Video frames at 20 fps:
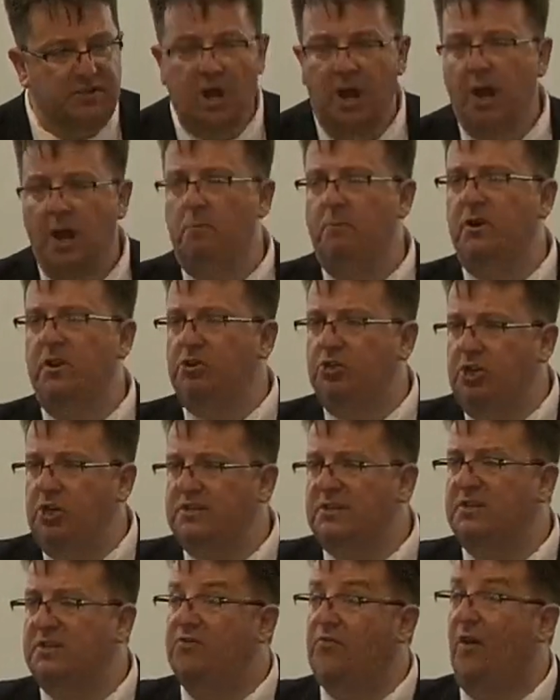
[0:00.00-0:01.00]
but
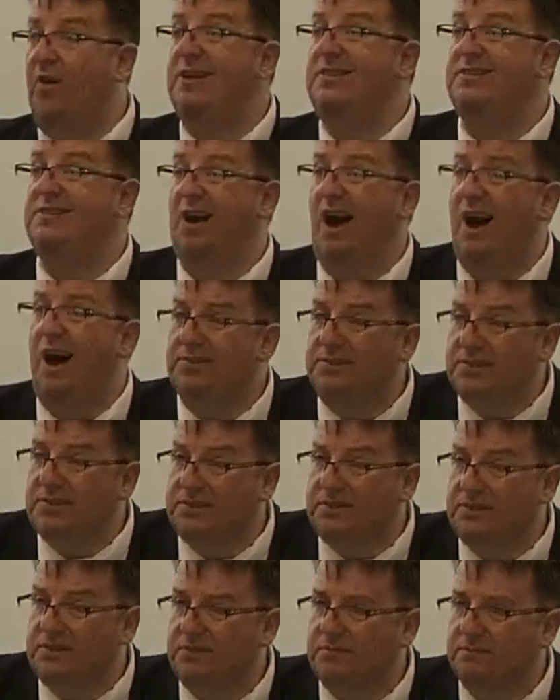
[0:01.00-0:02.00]
Jesus finds
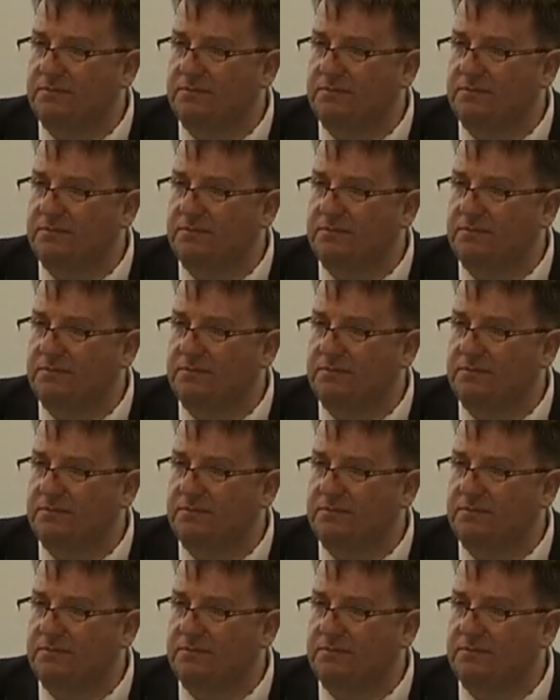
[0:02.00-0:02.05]
us.